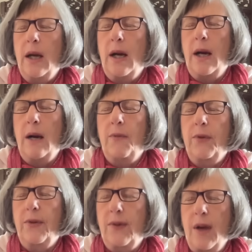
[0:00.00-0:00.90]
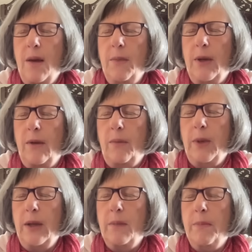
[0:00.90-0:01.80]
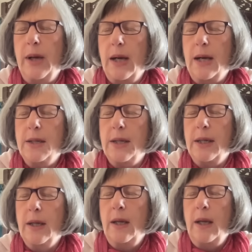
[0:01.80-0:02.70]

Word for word: Uh, for some, it has been the parting.